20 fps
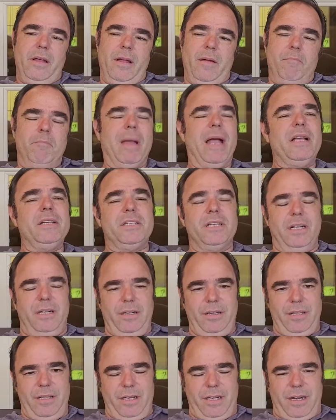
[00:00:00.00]

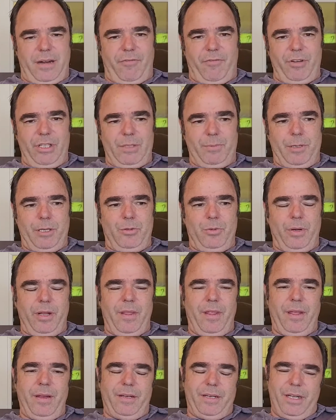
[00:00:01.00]
Basically, the difference between
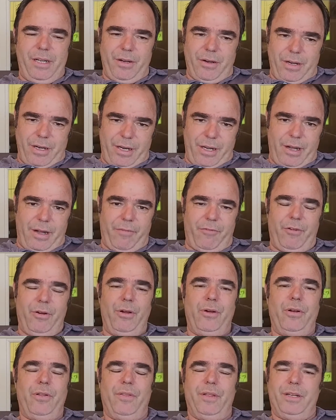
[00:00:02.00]
the TRD Off
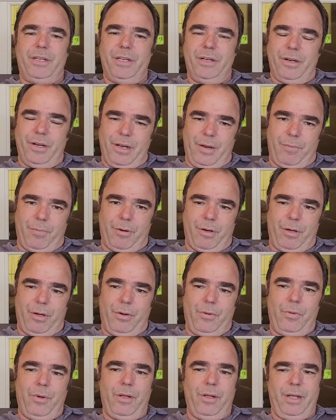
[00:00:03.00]
Road and the TRD
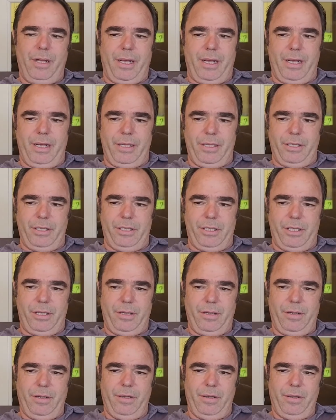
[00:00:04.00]
Pro is
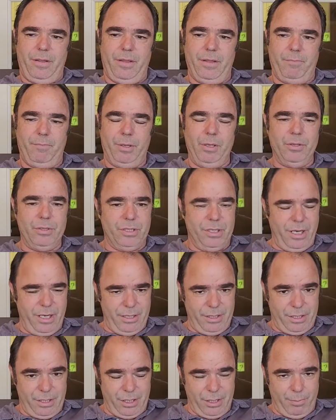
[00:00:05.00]
the
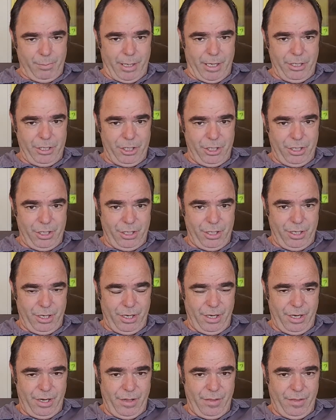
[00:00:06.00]
Bilstein suspension
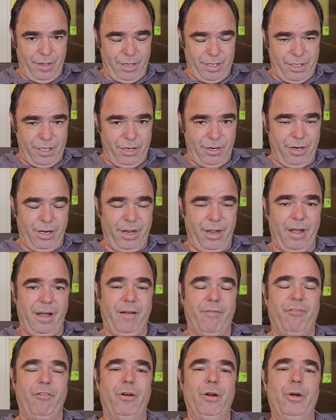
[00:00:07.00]
in the TRD
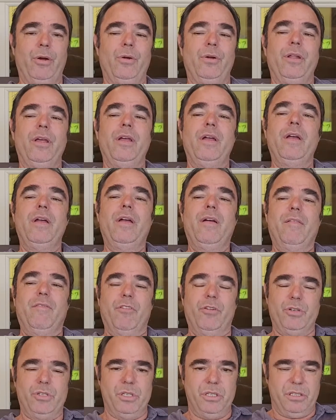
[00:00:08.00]
Off Road
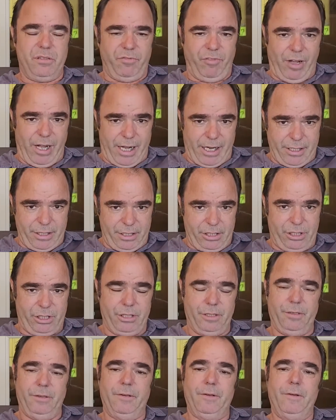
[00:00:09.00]
versus
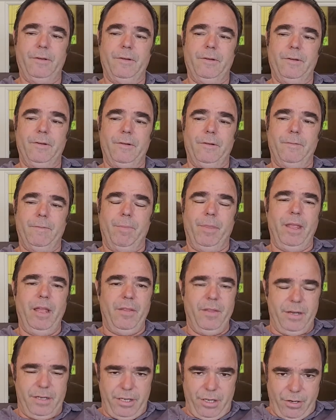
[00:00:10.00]
Fox in
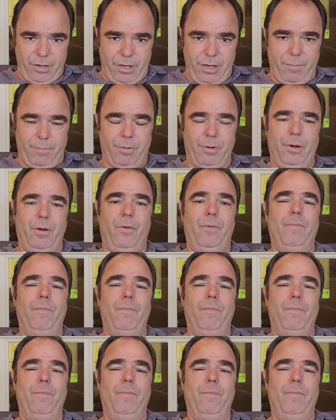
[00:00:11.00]
the TRD Pro.